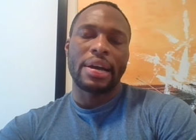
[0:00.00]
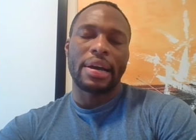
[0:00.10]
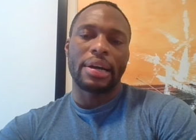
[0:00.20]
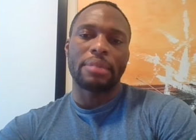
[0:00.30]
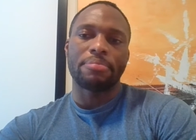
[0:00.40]

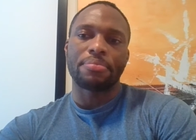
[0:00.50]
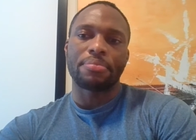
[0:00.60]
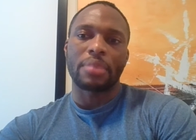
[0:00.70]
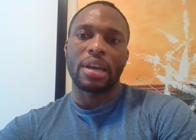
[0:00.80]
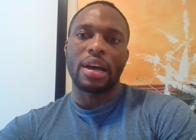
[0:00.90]
Um,
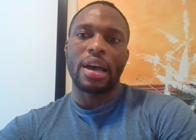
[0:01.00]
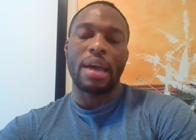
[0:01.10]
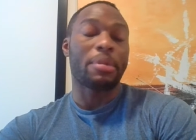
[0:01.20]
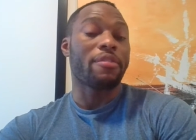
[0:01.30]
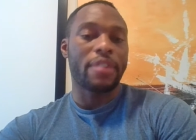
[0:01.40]

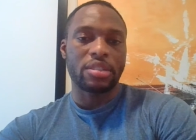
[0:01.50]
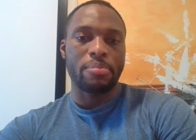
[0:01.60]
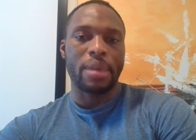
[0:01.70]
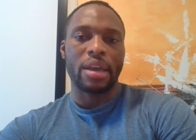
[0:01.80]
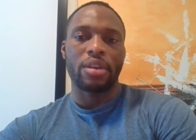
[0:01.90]
I'm an
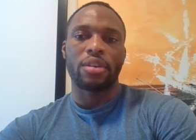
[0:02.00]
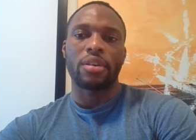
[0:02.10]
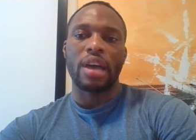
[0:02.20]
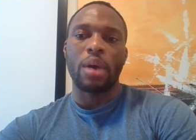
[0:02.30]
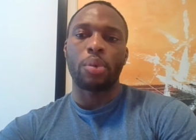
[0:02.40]
investment
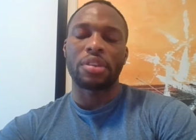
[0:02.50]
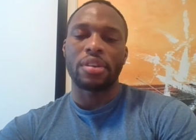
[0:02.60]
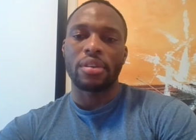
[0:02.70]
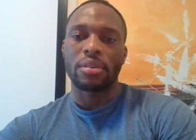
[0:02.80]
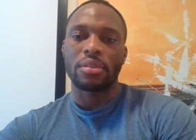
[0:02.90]
banker at one of
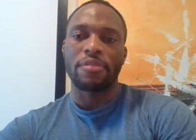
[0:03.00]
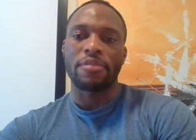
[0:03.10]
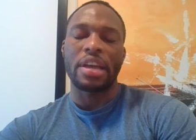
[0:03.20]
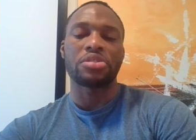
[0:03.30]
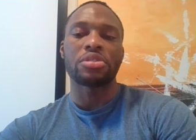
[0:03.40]
the
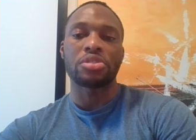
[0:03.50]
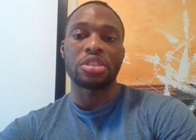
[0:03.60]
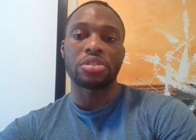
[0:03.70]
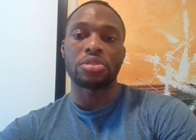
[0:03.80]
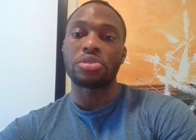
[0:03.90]
financial
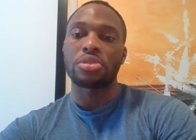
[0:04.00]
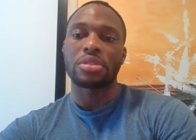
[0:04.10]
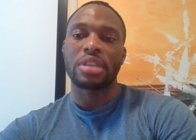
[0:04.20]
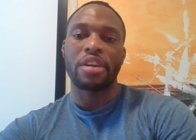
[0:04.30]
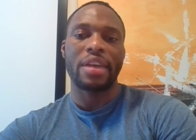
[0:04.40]

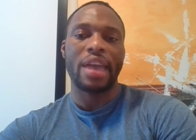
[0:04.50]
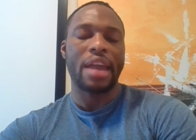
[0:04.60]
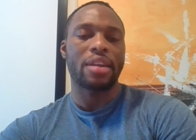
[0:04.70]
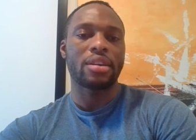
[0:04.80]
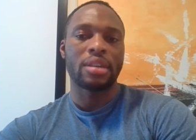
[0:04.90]
institutions here in
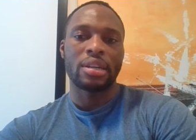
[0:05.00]
Canada.